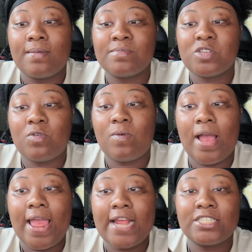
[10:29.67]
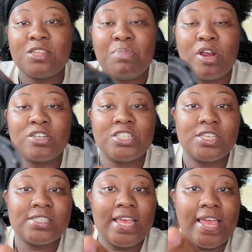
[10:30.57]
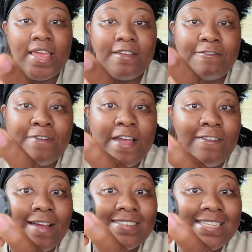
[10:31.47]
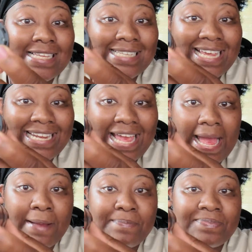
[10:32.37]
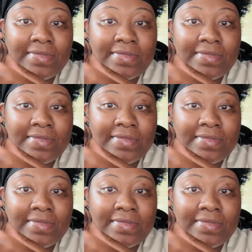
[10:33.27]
So I actually purchased a 5.56 end cap